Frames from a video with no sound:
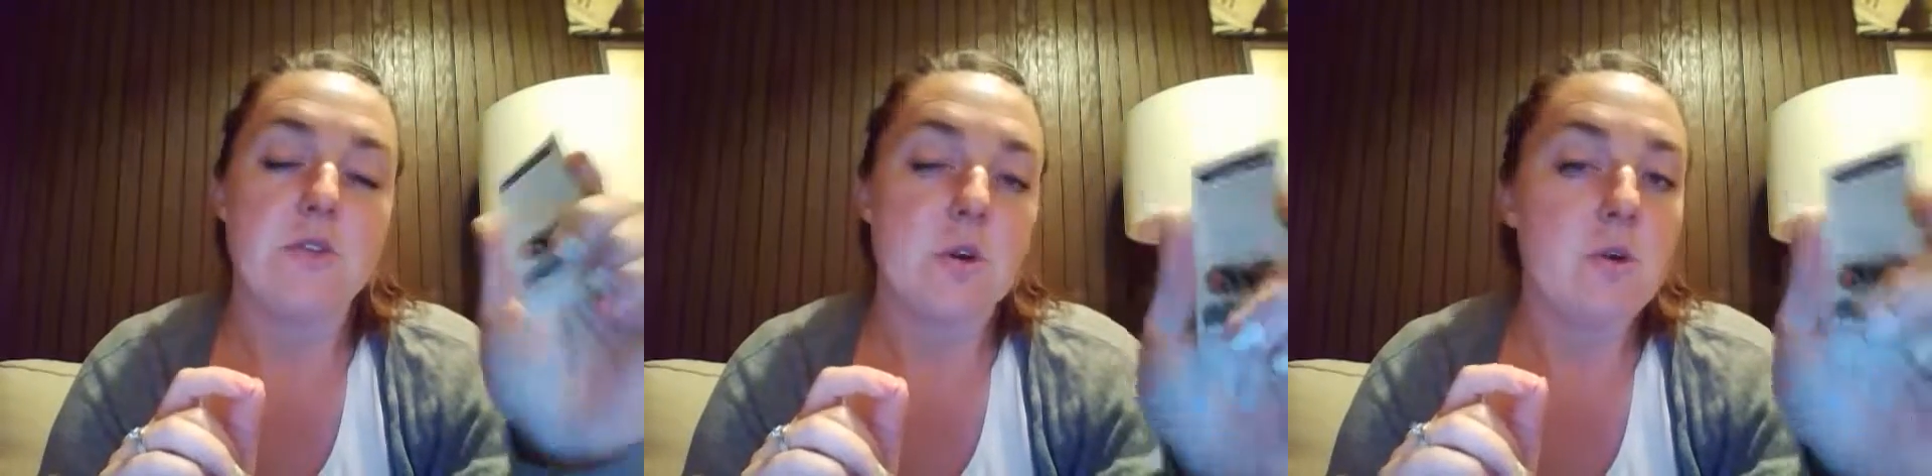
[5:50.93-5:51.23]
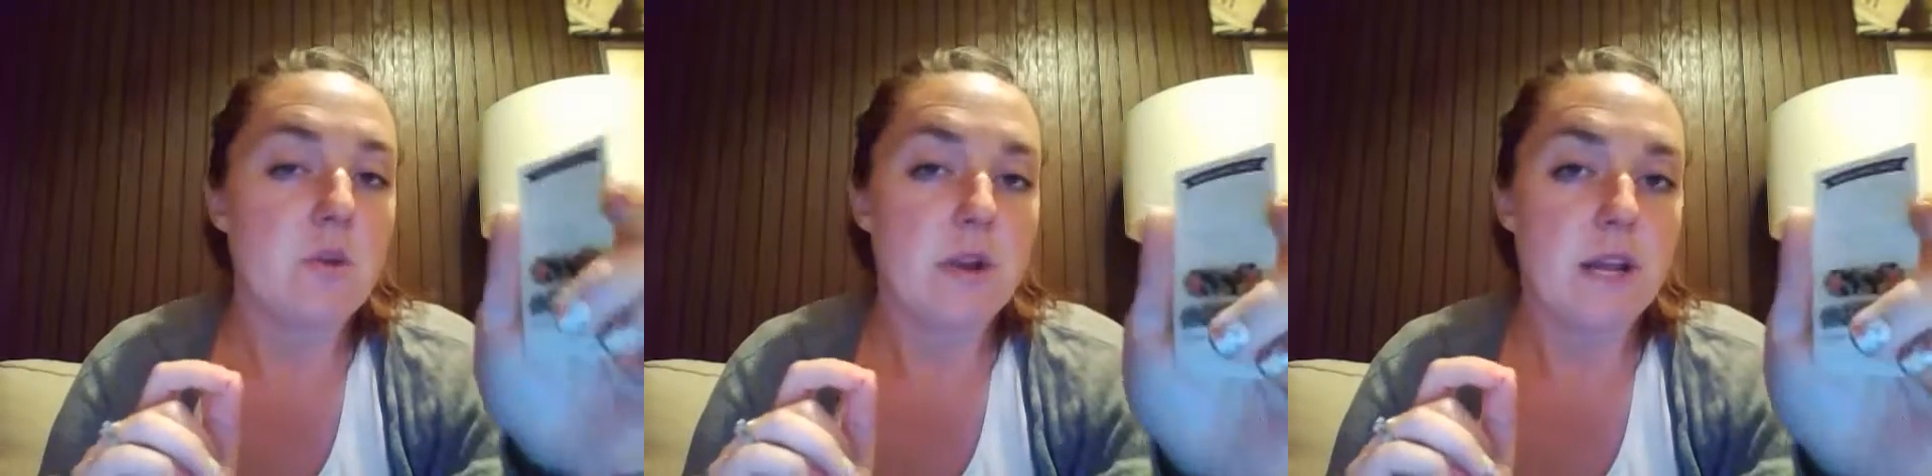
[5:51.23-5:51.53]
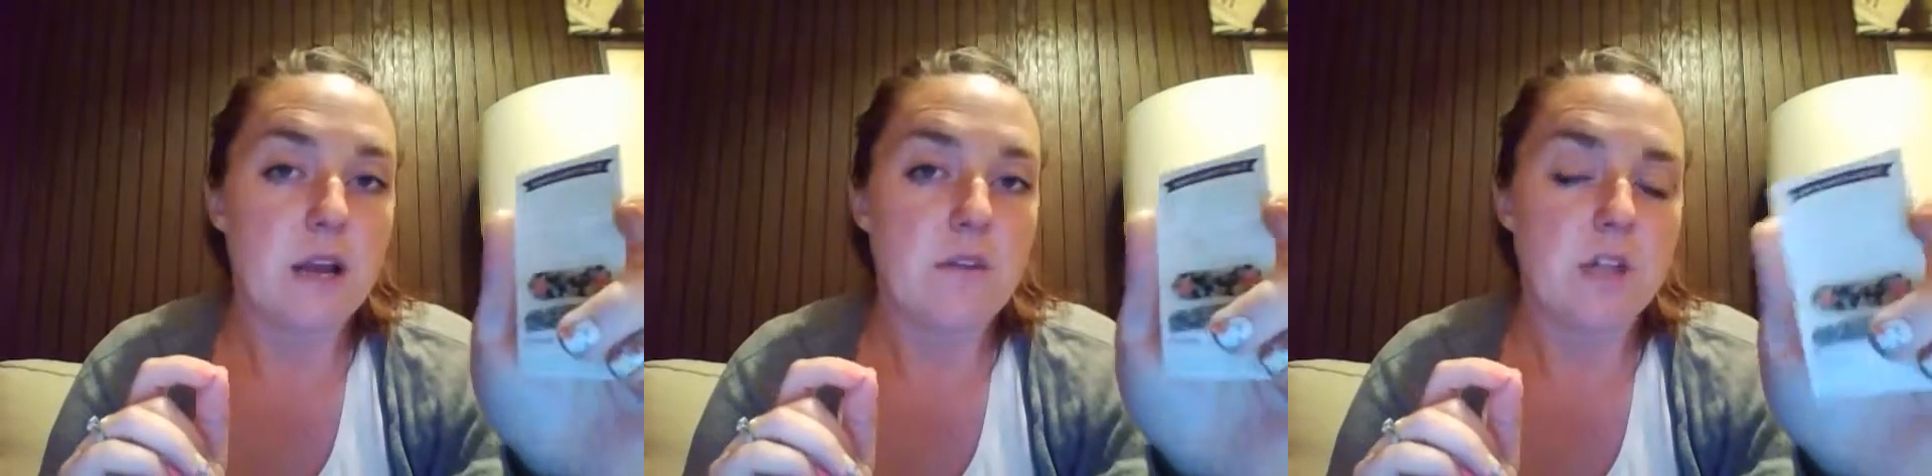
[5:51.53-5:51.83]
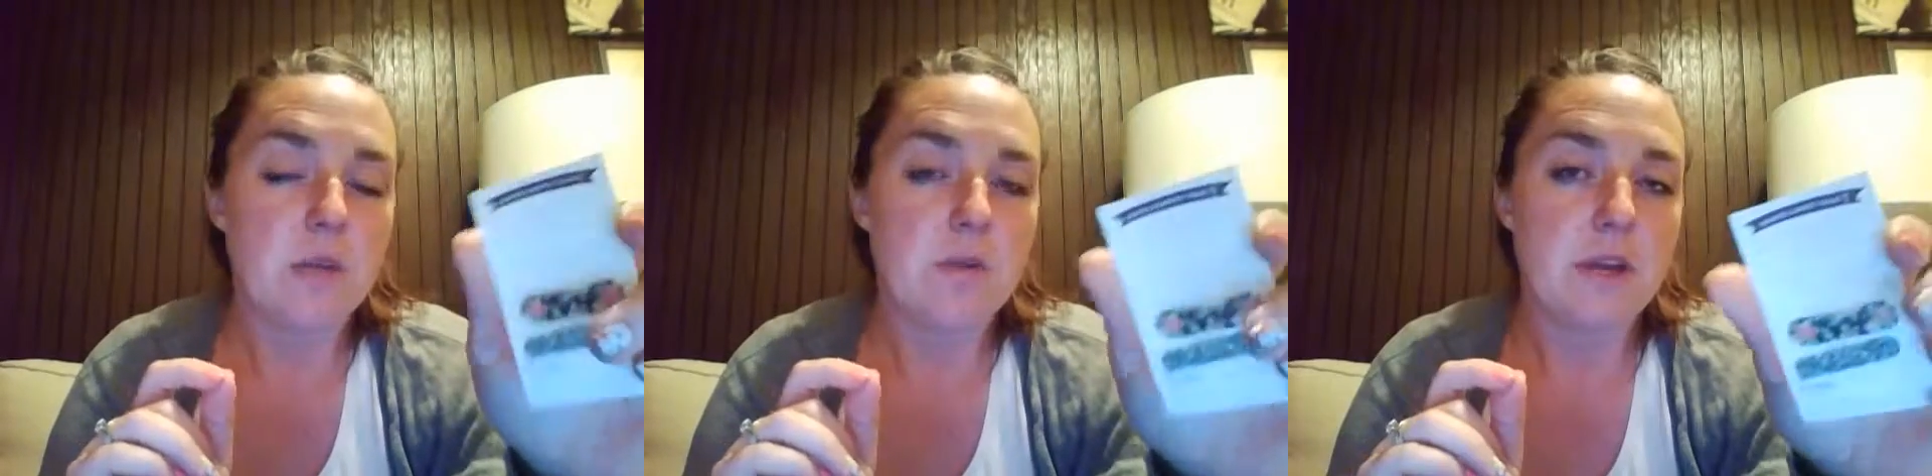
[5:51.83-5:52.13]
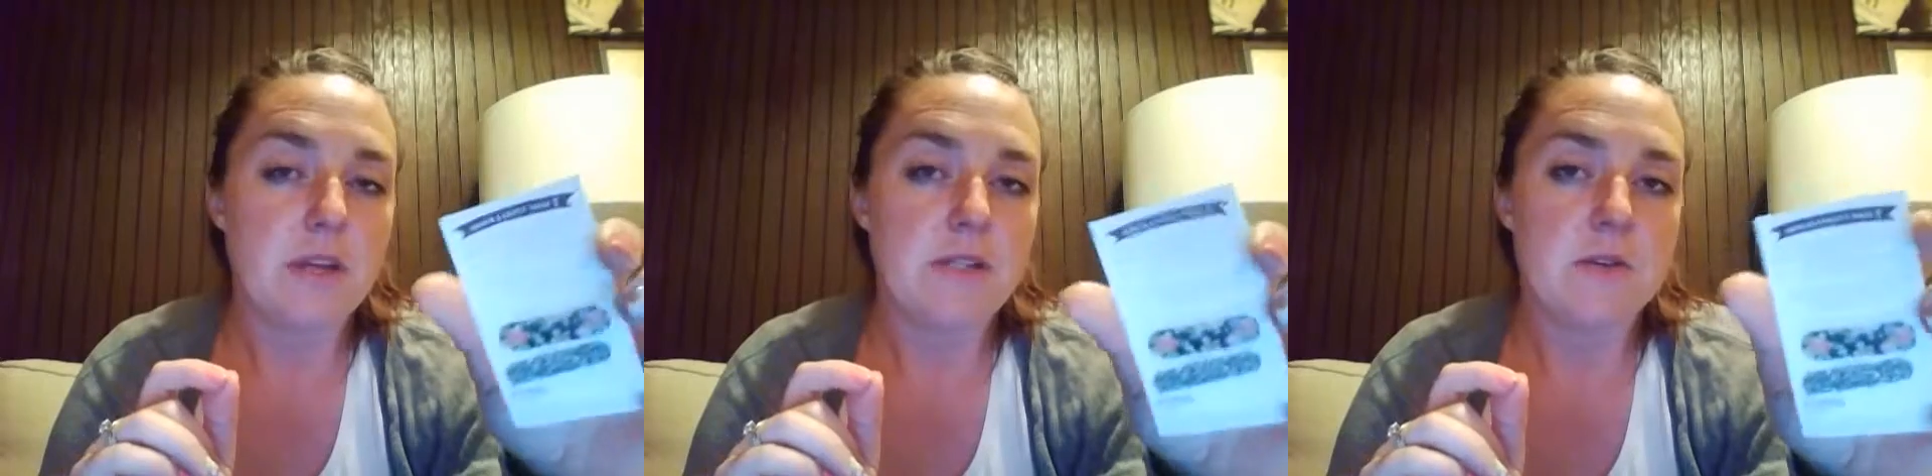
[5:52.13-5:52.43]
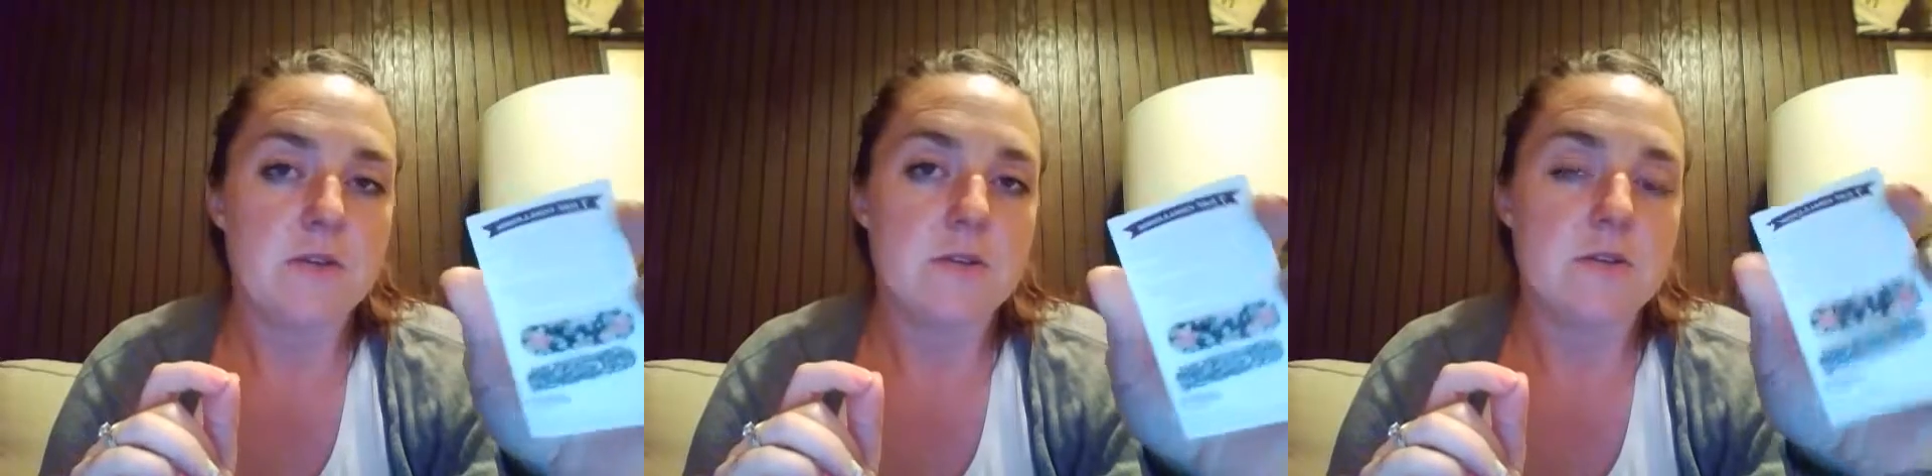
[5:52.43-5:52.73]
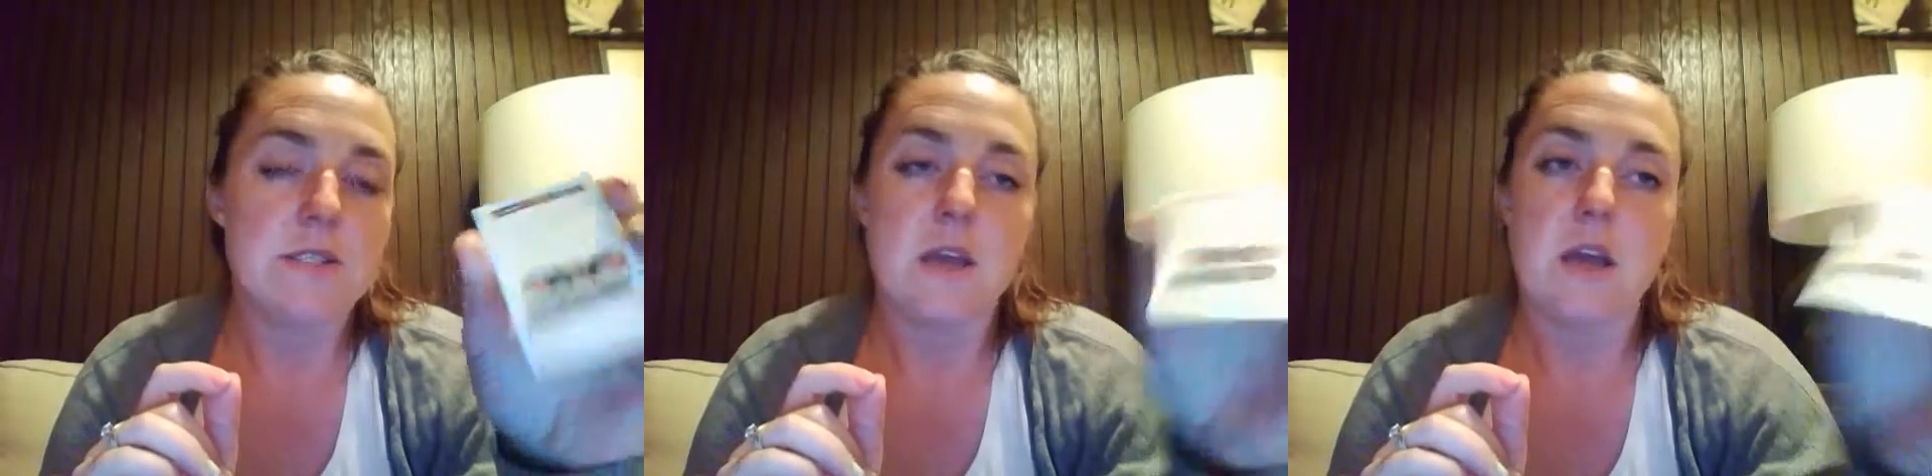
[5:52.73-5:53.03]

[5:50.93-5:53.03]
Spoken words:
don't already have a Jamberry consultant,